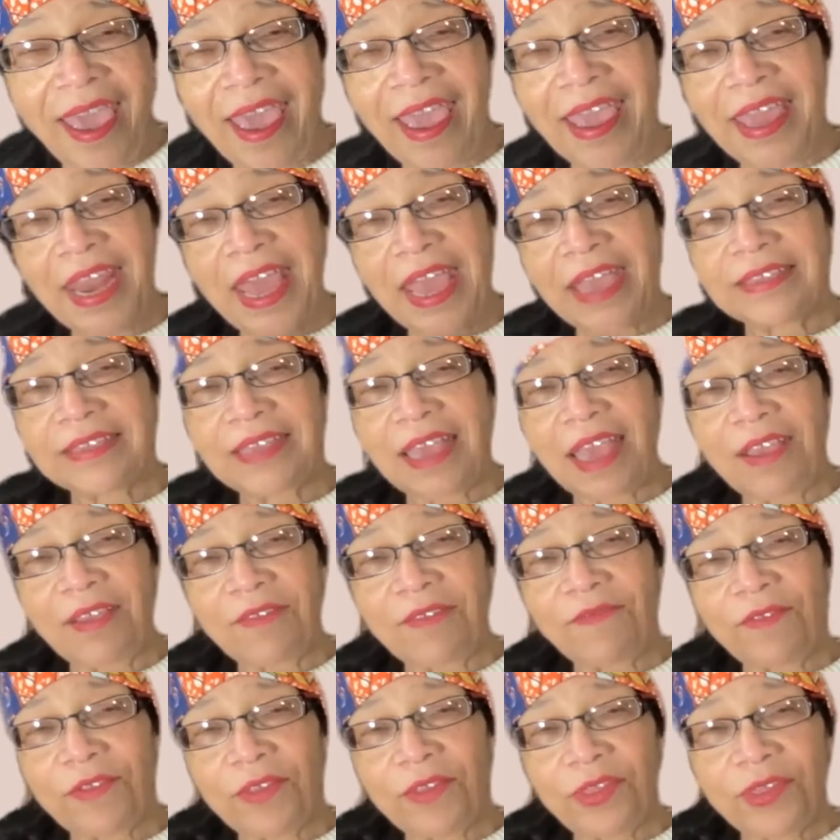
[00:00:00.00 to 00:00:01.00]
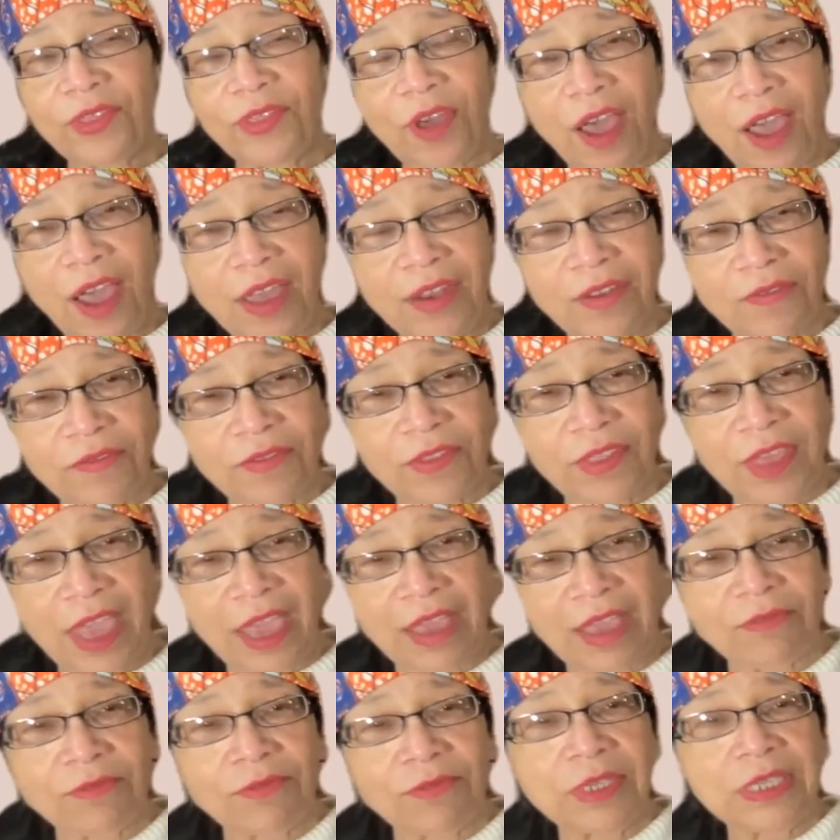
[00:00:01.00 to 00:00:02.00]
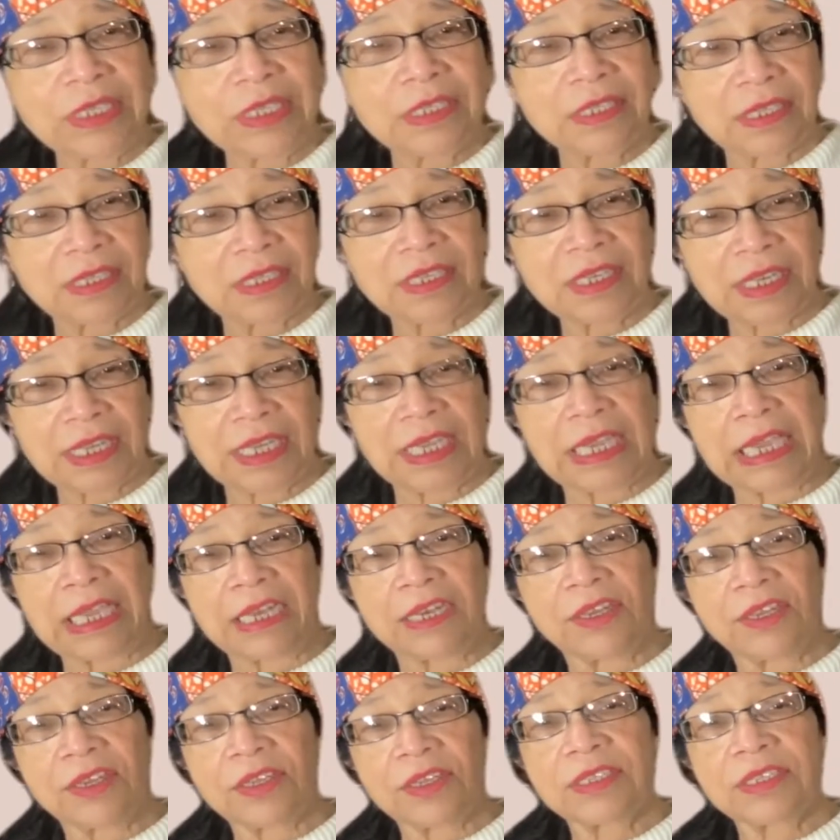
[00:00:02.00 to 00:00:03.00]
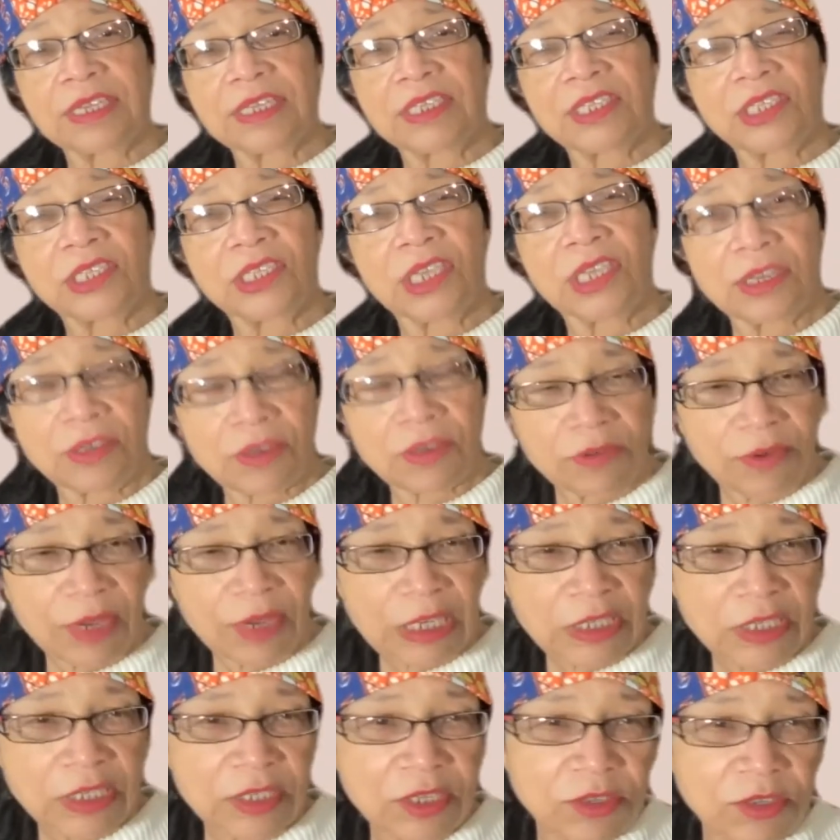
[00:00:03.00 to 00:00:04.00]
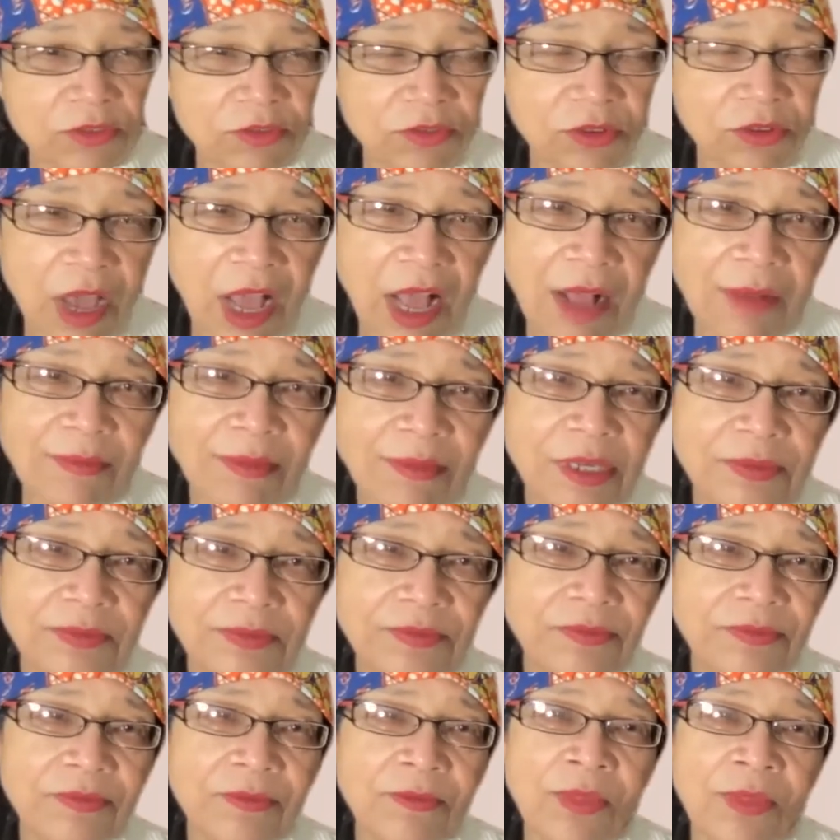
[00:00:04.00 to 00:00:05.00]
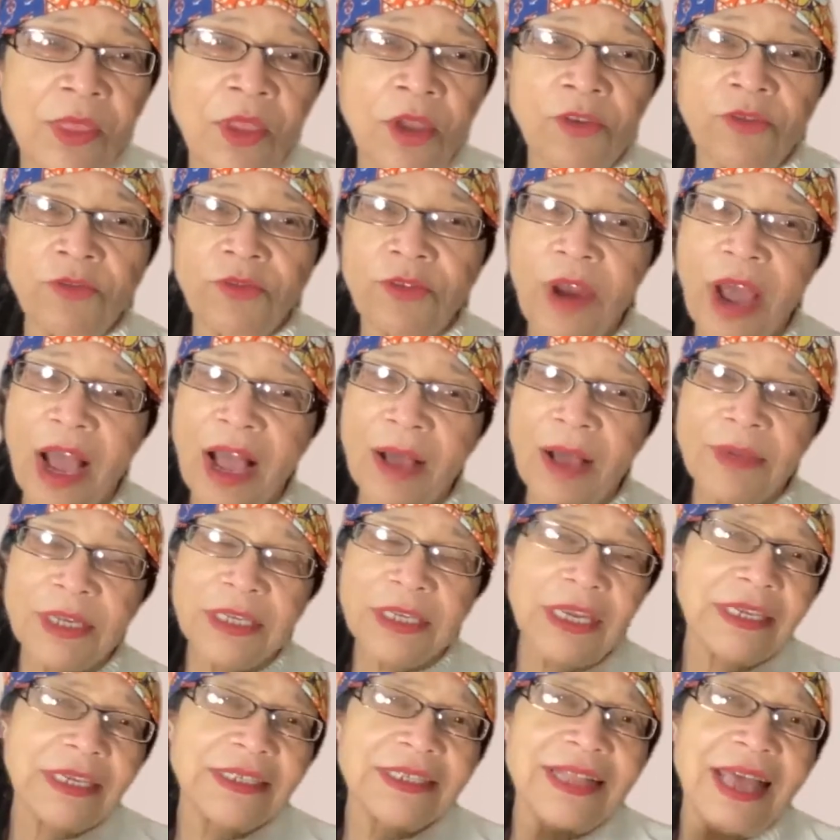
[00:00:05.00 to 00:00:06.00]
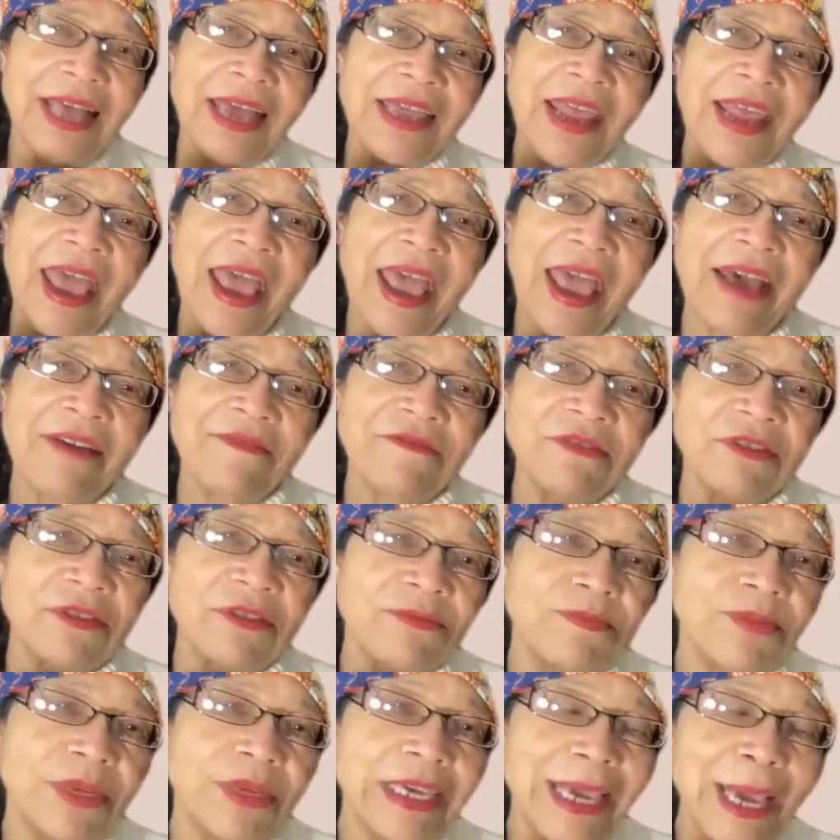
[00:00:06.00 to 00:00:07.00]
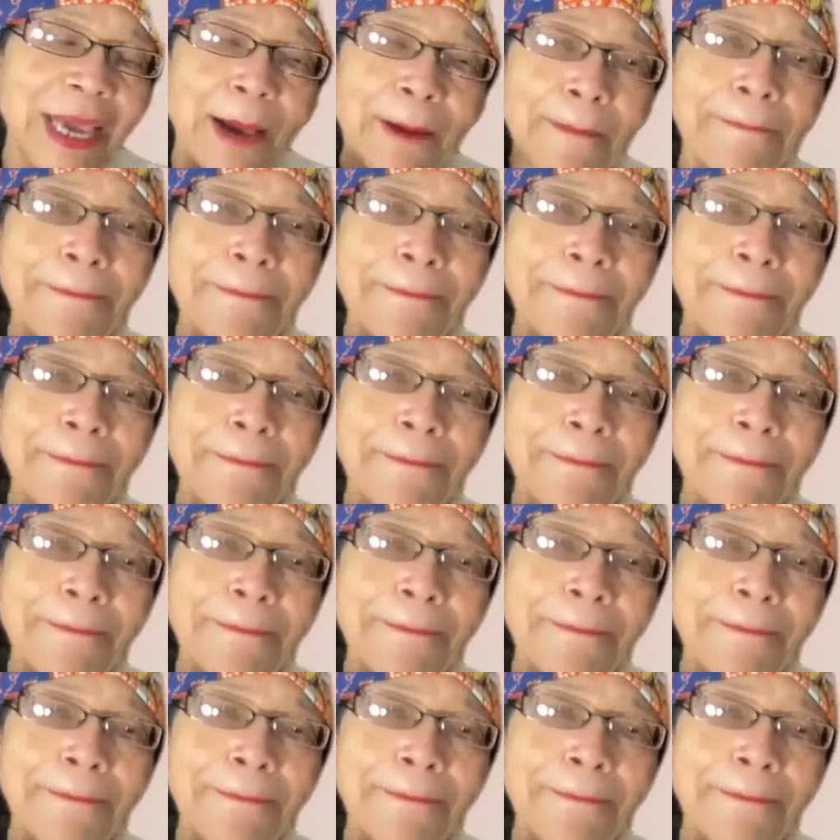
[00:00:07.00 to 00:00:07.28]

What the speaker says: And as I've thought of that recently and looked at generational trauma, trauma does not have to be a